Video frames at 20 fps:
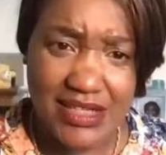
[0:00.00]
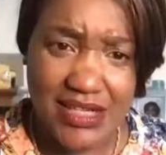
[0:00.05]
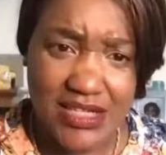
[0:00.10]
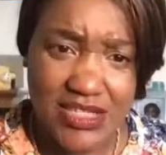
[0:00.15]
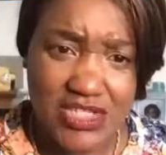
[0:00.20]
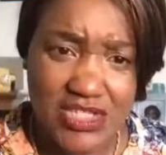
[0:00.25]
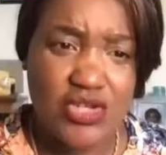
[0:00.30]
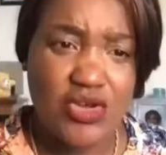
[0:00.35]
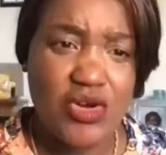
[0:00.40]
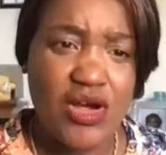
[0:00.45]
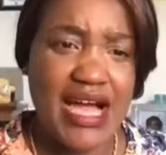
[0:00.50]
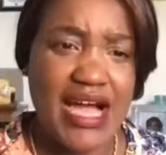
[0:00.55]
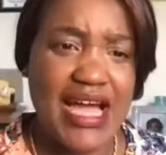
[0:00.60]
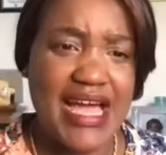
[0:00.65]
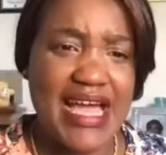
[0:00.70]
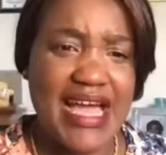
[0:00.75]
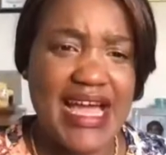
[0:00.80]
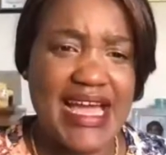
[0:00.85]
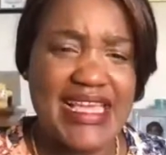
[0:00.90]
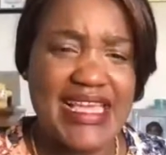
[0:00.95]
So
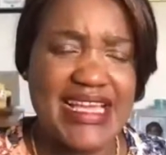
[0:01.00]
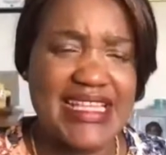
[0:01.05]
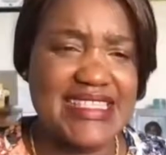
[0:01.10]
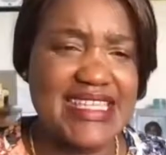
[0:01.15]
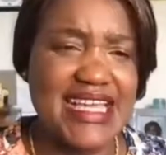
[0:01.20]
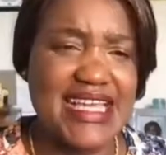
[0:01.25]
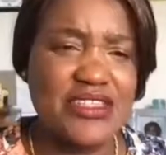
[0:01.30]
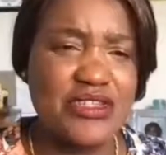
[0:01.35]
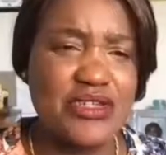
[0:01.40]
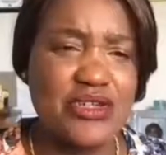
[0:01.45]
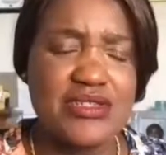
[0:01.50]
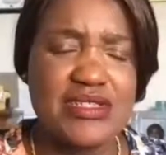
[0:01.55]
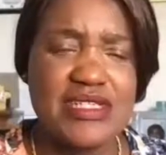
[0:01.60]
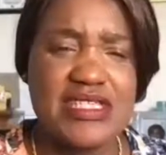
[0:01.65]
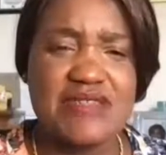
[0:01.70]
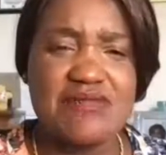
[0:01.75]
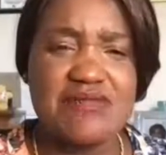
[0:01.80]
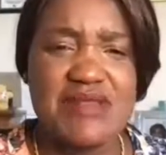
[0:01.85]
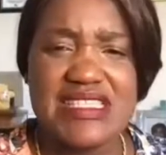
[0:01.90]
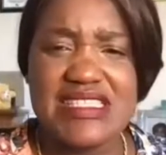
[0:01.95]
I attend all
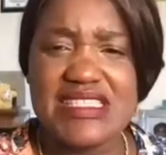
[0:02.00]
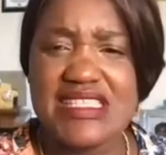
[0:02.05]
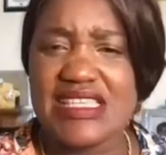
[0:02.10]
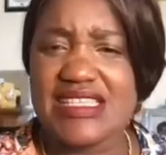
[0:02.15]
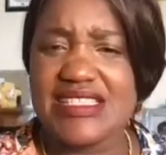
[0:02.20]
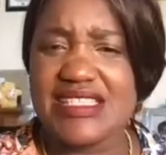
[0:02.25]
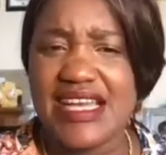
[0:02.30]
these meetings.